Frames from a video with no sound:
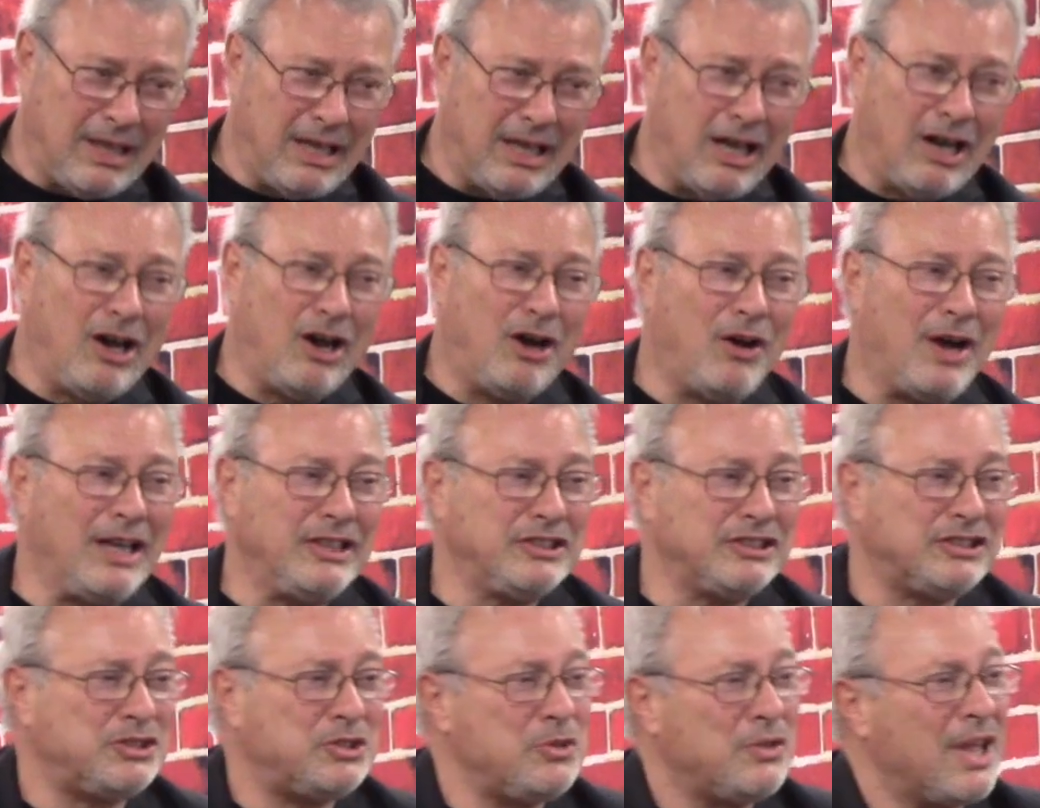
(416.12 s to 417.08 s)
Oh, I
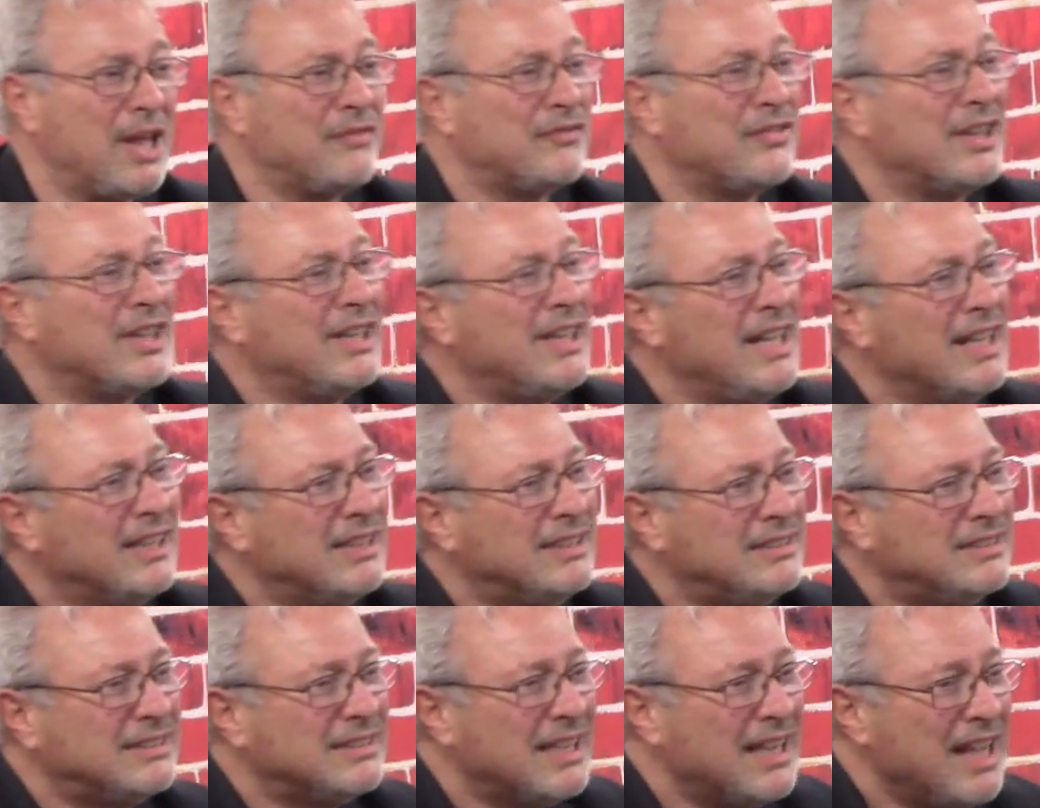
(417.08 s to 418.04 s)
just do that for the
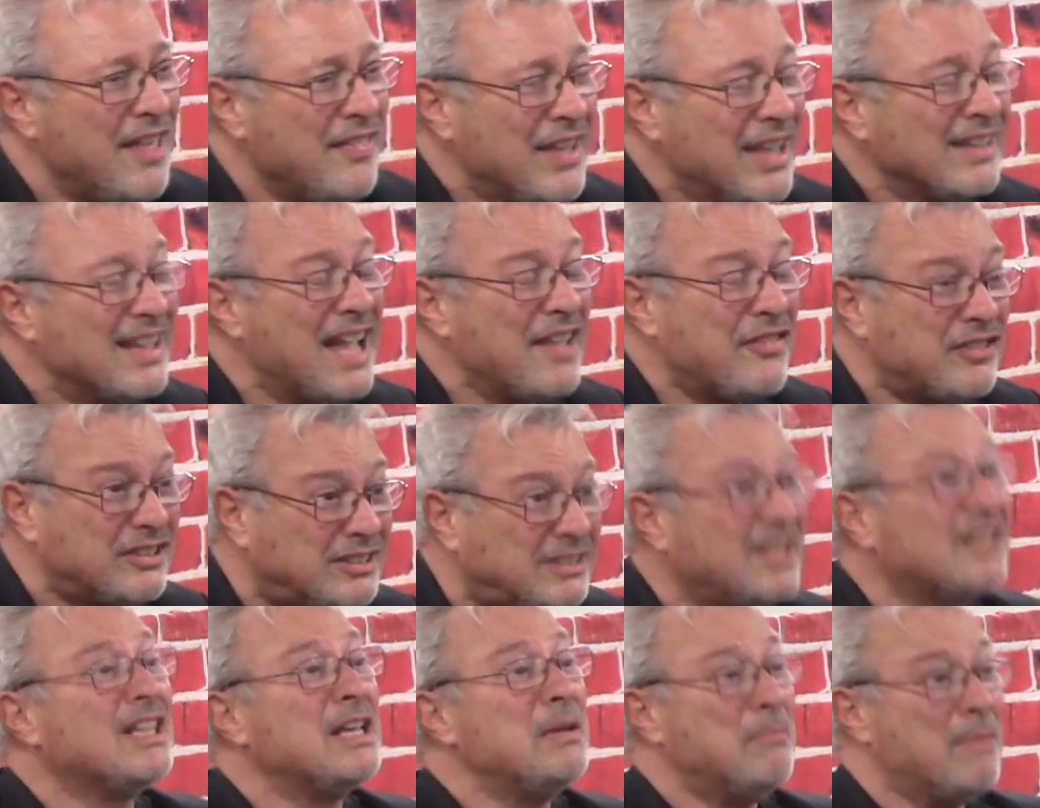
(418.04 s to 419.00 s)
kids. They like the
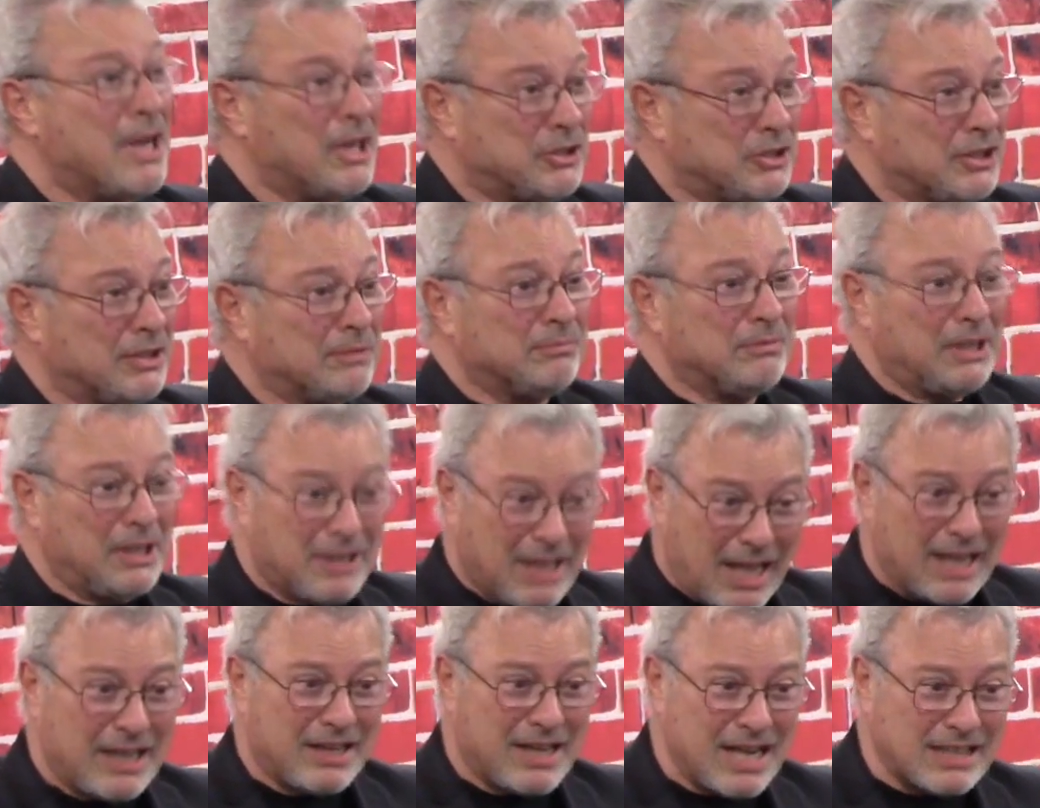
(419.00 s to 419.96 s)
silly magic. You
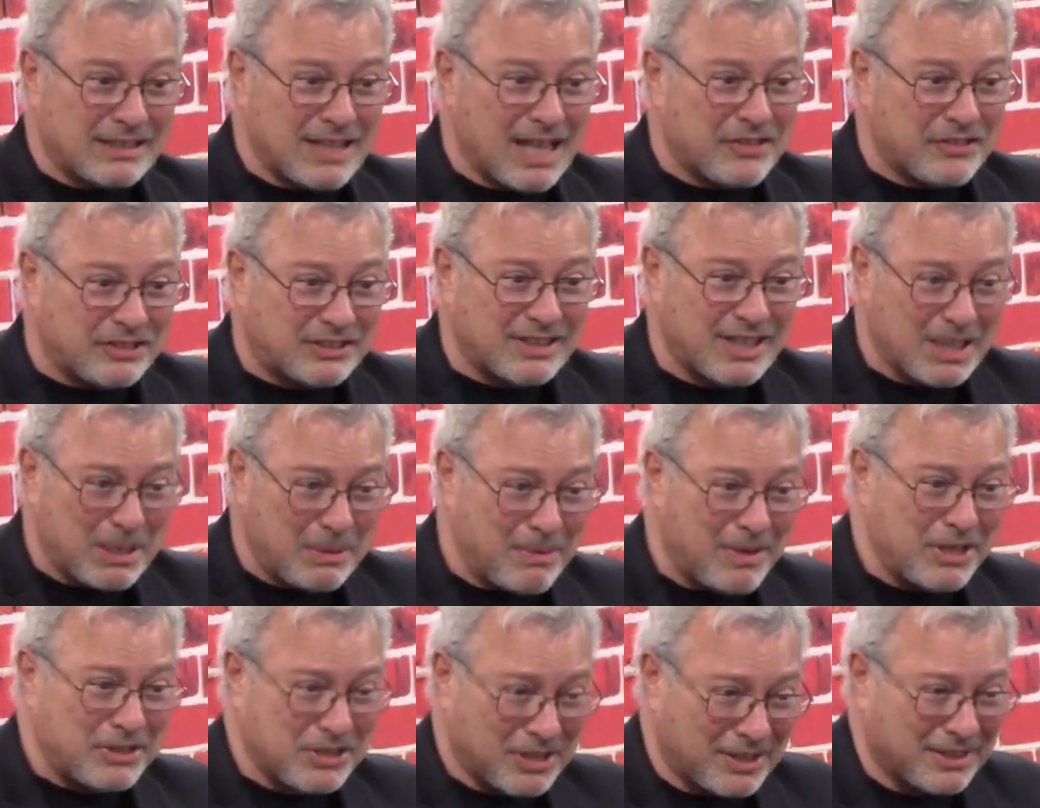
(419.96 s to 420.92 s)
guys like the silly
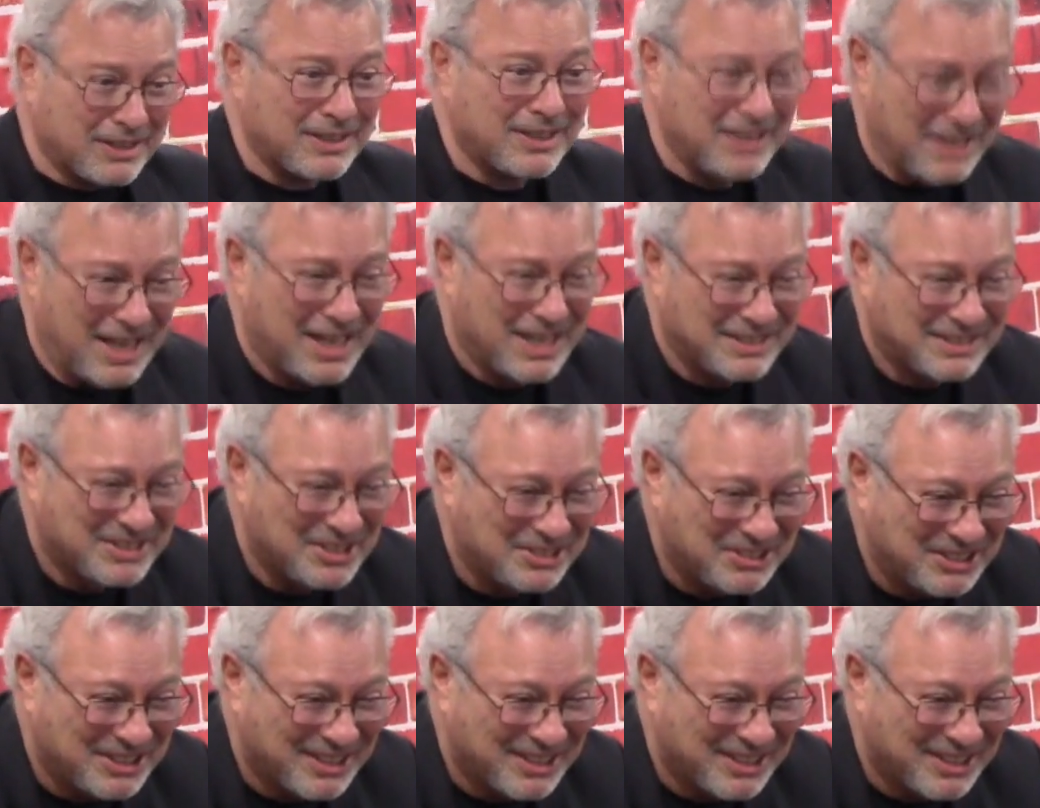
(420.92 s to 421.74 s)
magic? Yes, don't